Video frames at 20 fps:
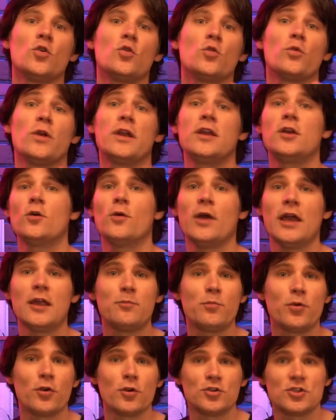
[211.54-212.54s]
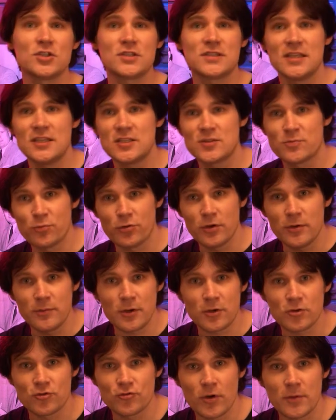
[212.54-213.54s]
Ringo had purchased his
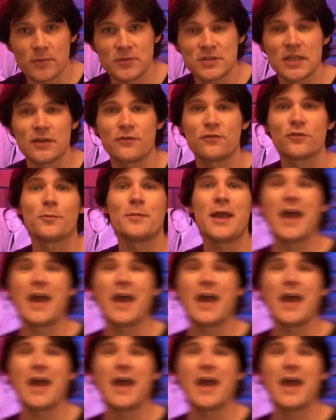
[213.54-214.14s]
Premier drum set from